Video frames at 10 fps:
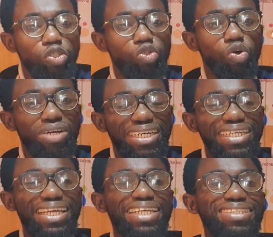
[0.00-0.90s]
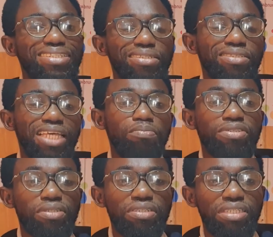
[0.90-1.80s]
to create the same
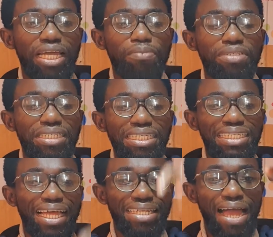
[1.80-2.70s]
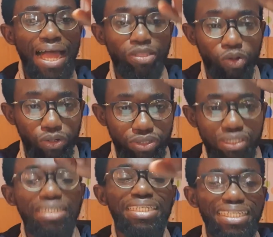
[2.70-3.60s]
systems in an adult
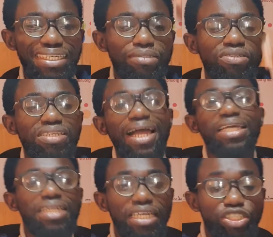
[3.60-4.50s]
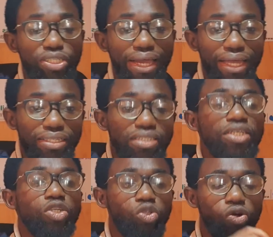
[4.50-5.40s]
inside a child,
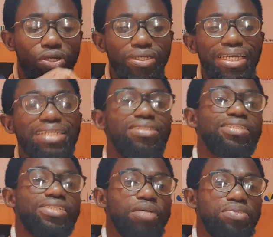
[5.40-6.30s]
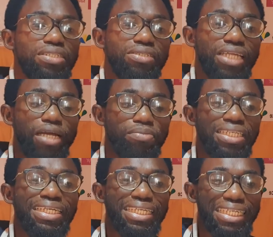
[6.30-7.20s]
to create the same systems
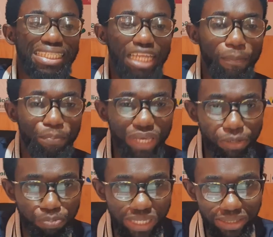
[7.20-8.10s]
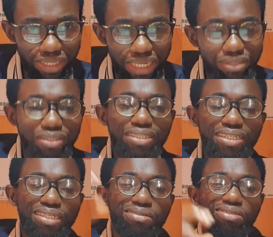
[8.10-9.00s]
in the big business
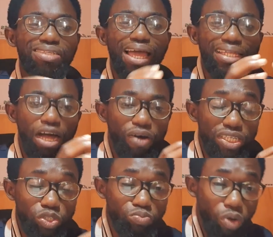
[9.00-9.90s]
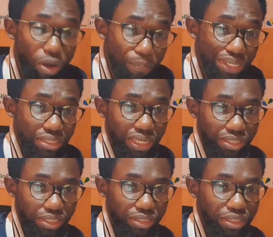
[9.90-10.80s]
inside our small
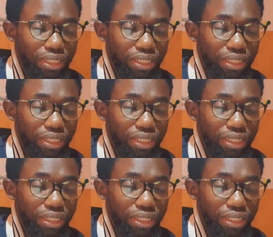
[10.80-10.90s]
businesses.